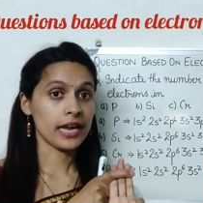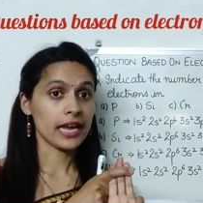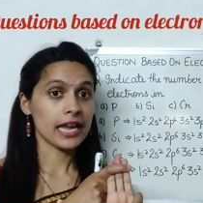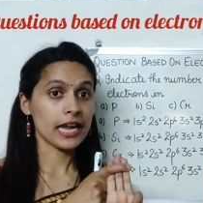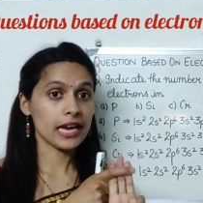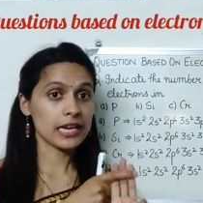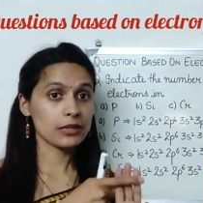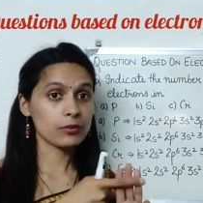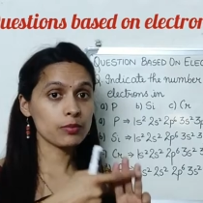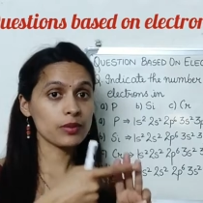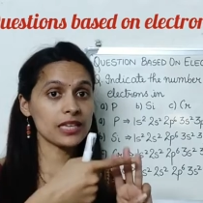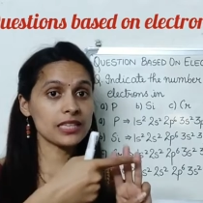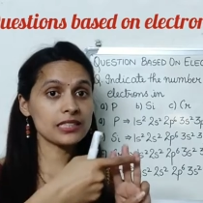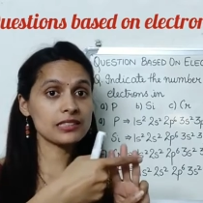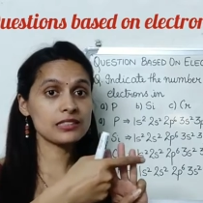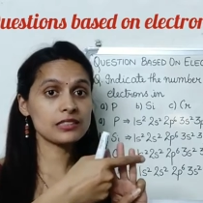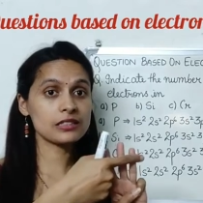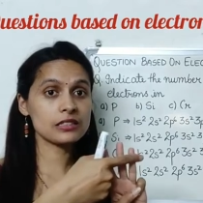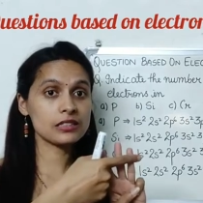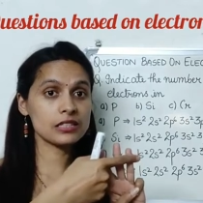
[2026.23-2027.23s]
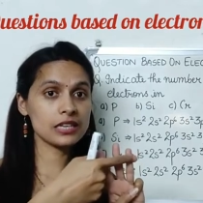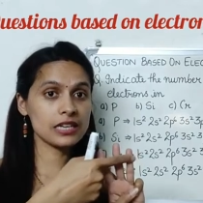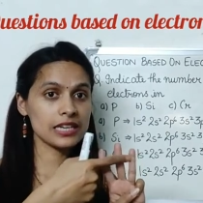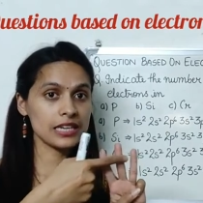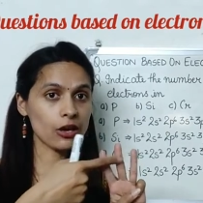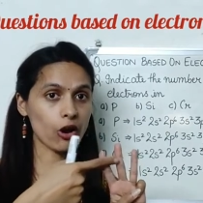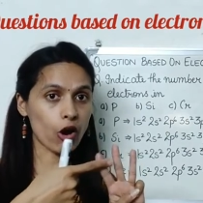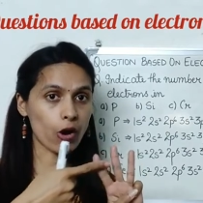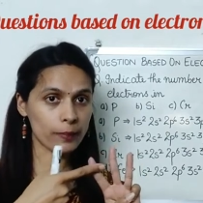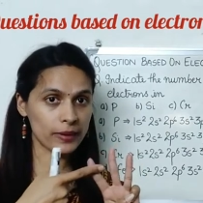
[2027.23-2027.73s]
it means 3
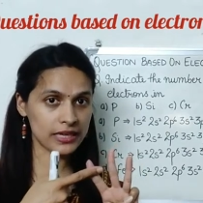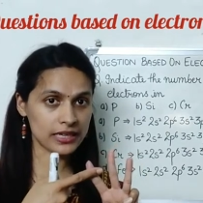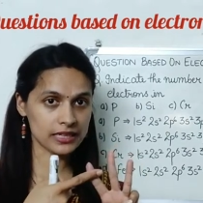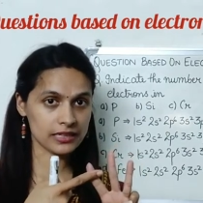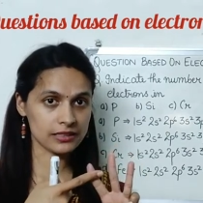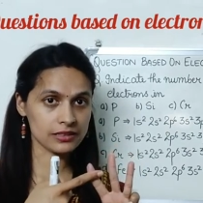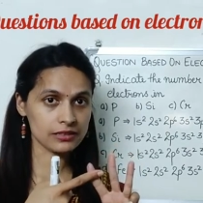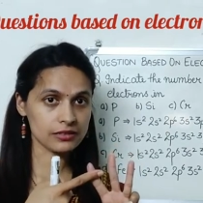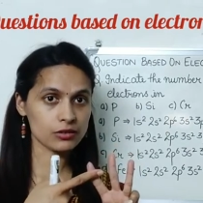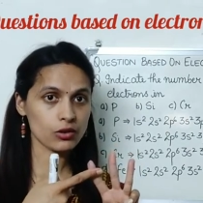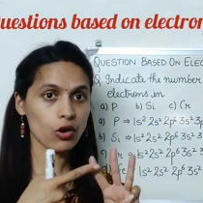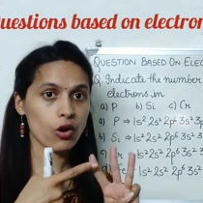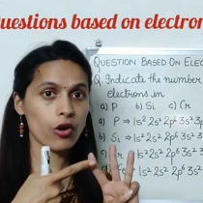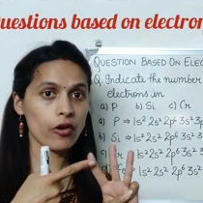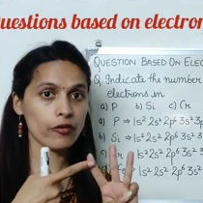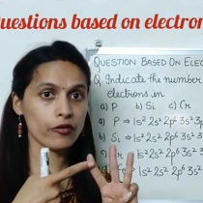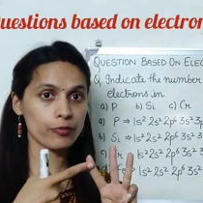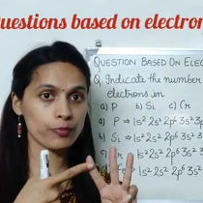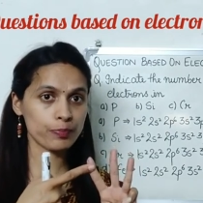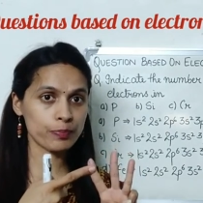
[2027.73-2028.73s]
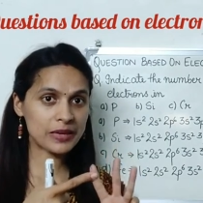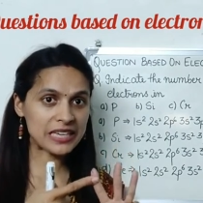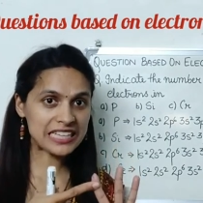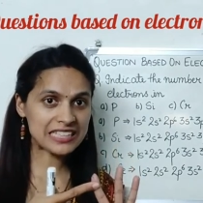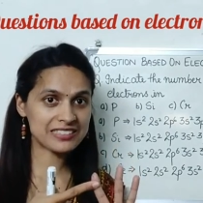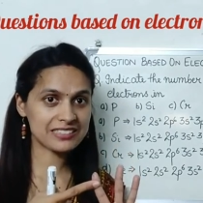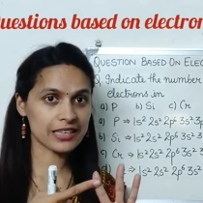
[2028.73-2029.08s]
orbitals of p